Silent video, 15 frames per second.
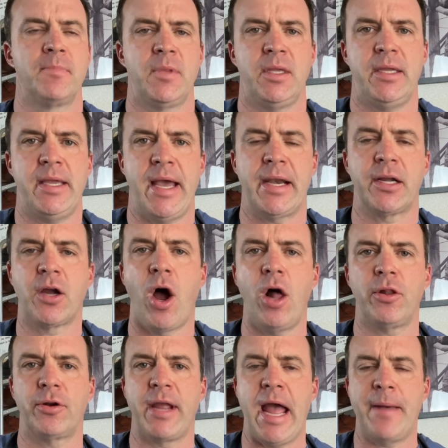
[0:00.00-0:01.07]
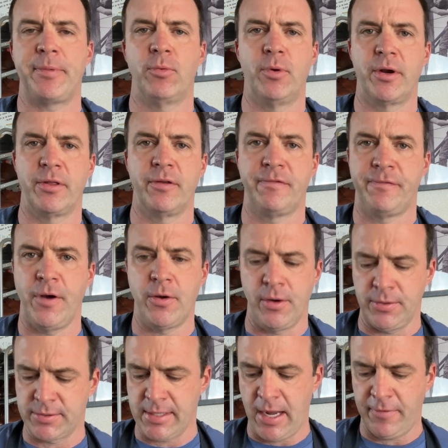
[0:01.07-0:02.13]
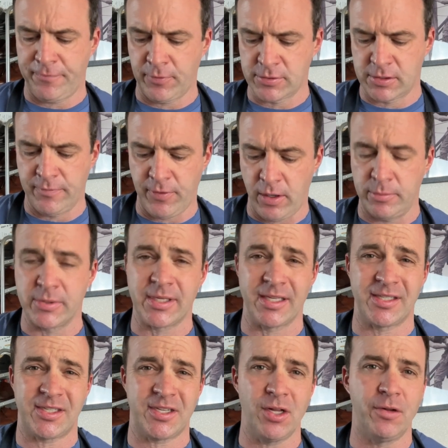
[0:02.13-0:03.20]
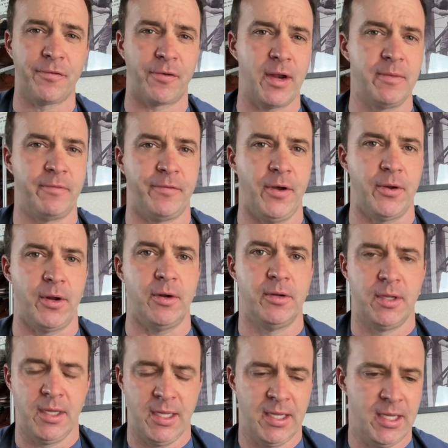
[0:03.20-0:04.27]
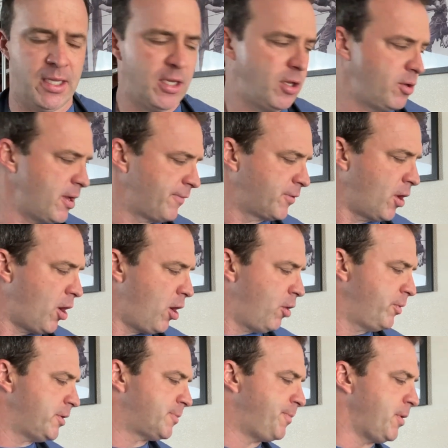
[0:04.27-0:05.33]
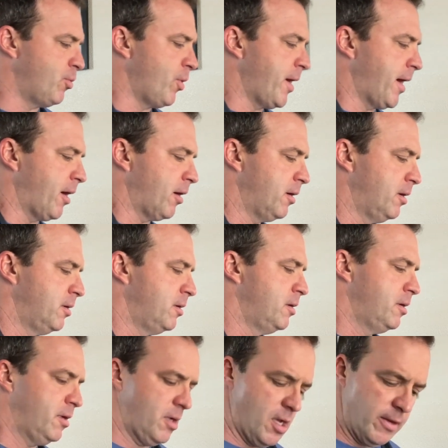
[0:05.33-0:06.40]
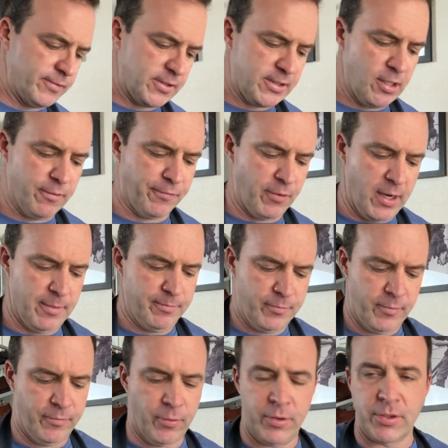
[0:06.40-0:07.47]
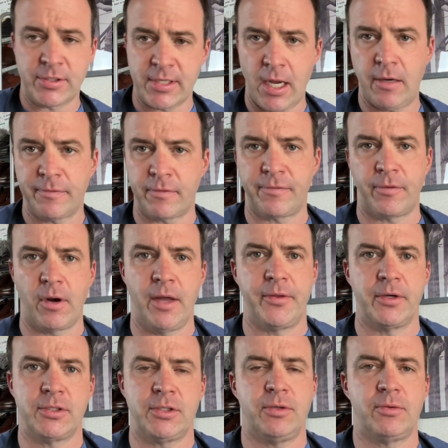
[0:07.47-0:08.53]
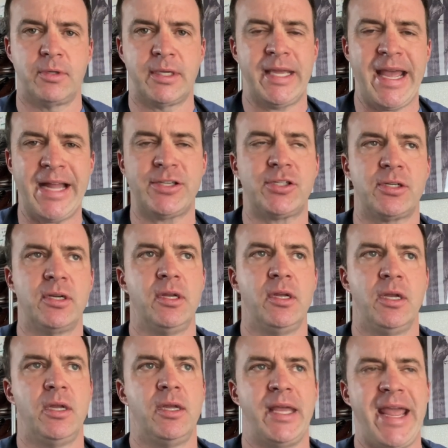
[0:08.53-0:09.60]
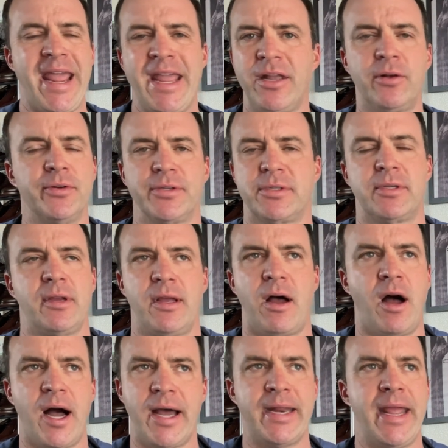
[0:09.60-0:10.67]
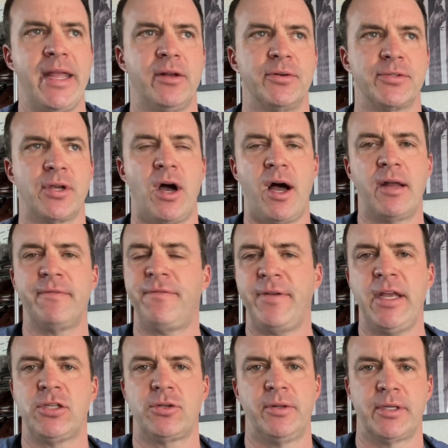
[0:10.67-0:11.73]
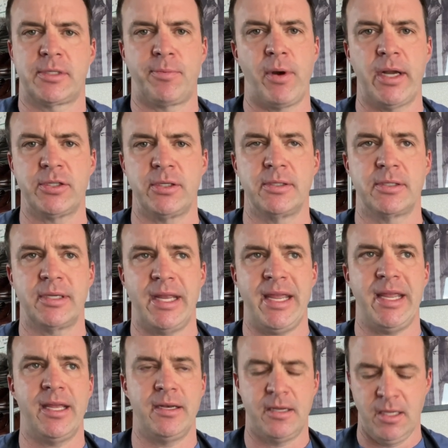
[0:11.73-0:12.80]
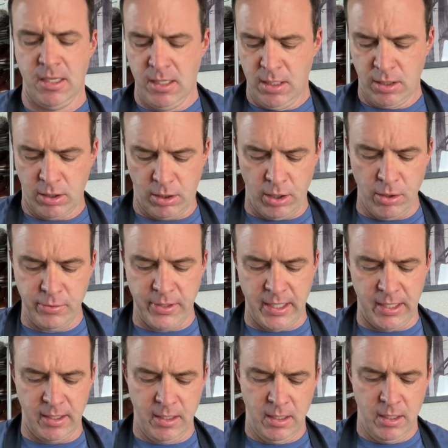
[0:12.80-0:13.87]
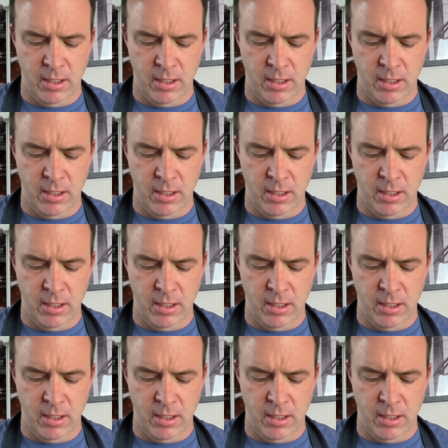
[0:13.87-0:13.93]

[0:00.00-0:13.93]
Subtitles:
he had a collar gap in one of the photos. Now, first of all, it was a still frame photo. You have to always beware of still frame for yourself or for others. You catch angles, odd facial expressions, and clothing